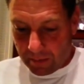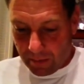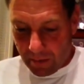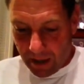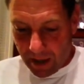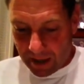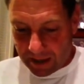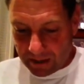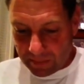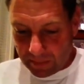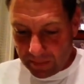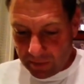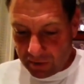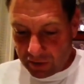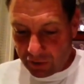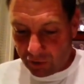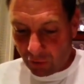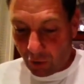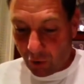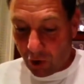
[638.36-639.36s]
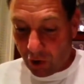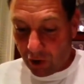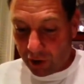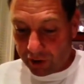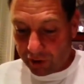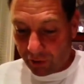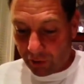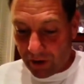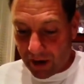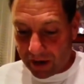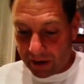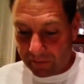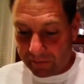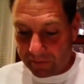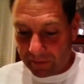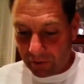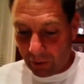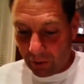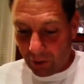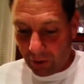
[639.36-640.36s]
has been drawn, crack
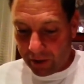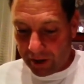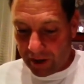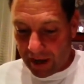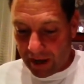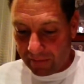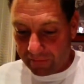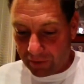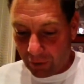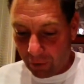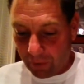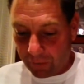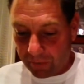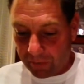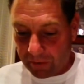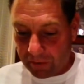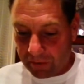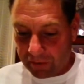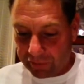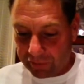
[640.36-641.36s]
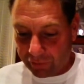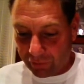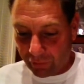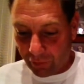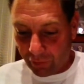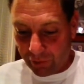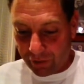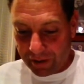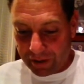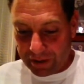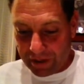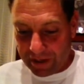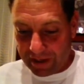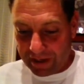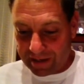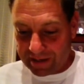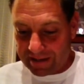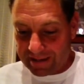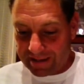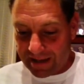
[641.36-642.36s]
of dawn, have no fears, drawing
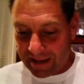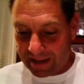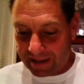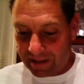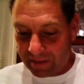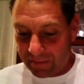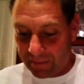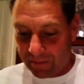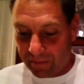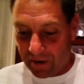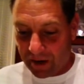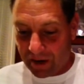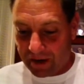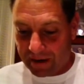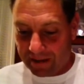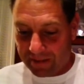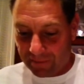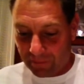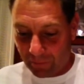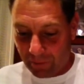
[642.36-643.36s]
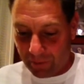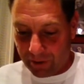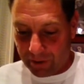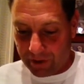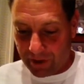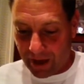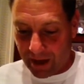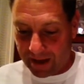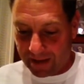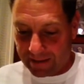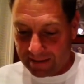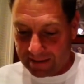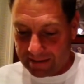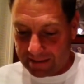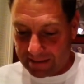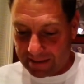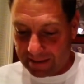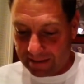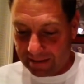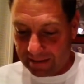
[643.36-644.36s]
near, stand and fight through the night,
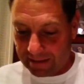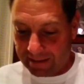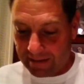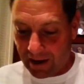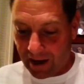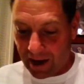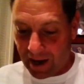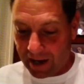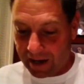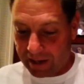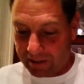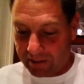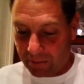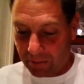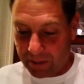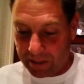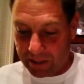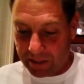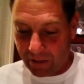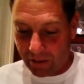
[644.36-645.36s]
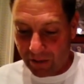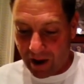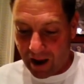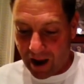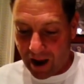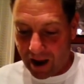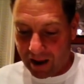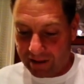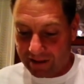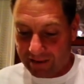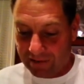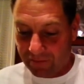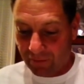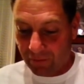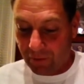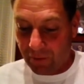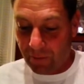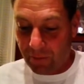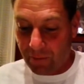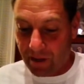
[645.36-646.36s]
steal and die, tween your eyes,
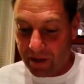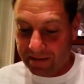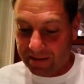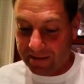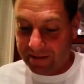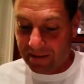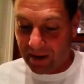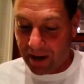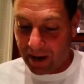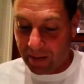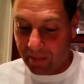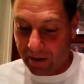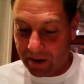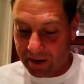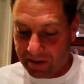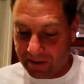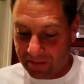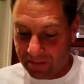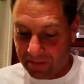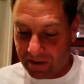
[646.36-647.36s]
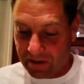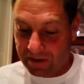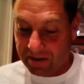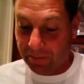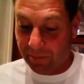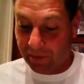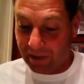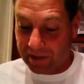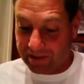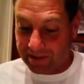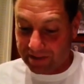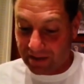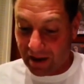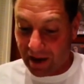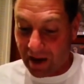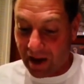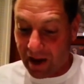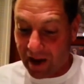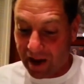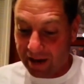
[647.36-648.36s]
through the mist, die by his fist, place to
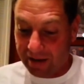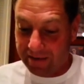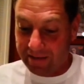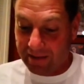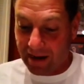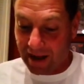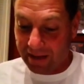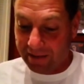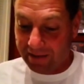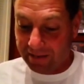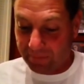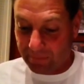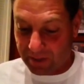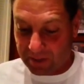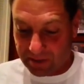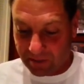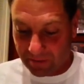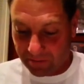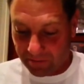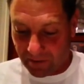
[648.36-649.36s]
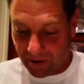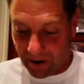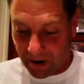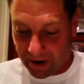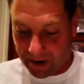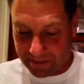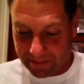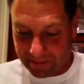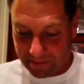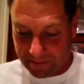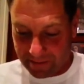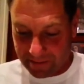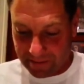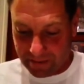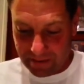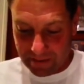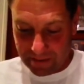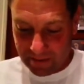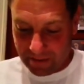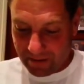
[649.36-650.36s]
hide, not be defied.
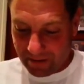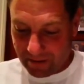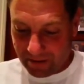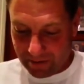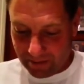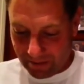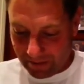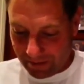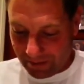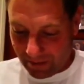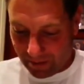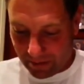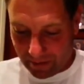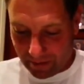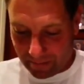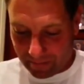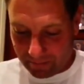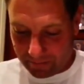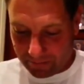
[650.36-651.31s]
Uh,